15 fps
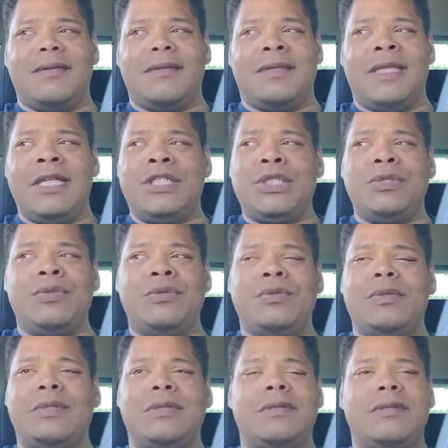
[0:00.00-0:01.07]
did you
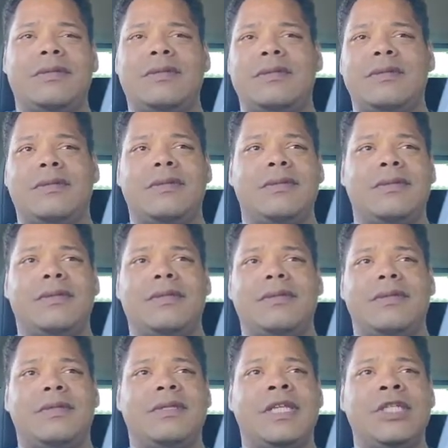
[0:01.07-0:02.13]

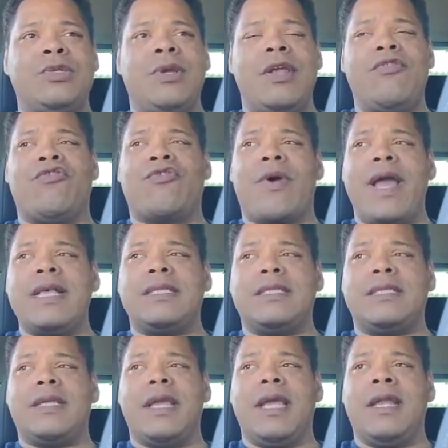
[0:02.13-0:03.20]
get
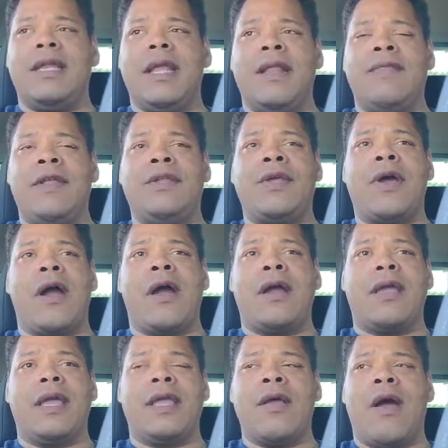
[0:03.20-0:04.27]
dressed in the
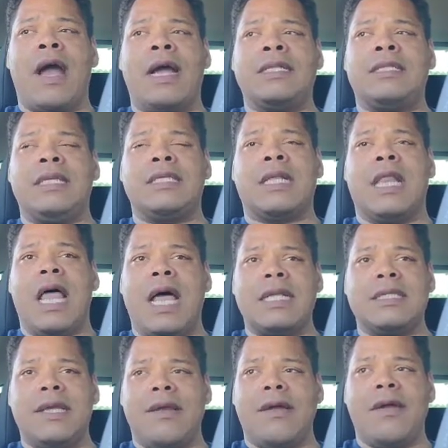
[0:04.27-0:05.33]
dark in your auntie's
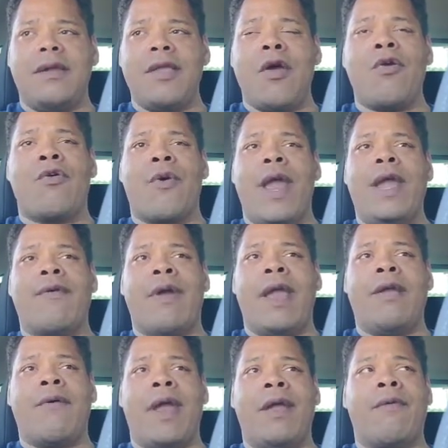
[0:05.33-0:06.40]
closet, girl? Your great
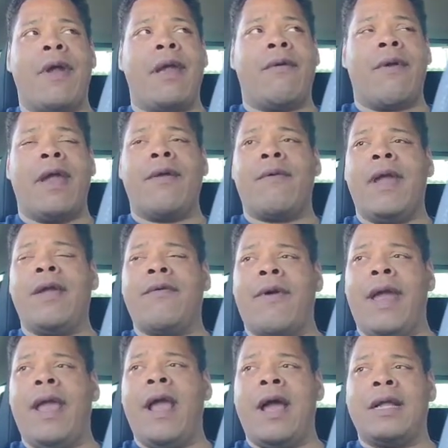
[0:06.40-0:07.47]
great great great great great
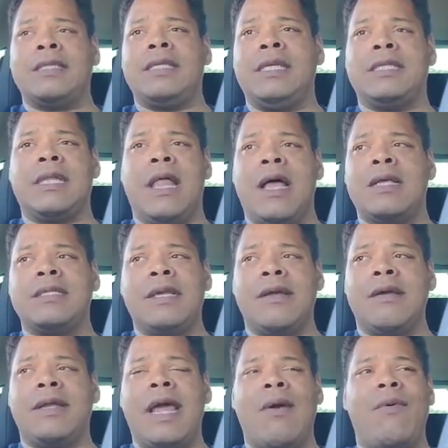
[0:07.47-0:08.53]
great auntie's closet,
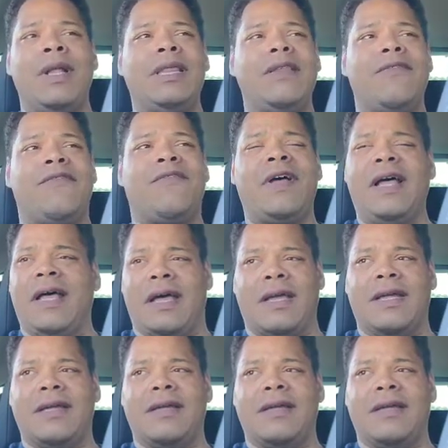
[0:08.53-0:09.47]
girl? Like, what the fuck?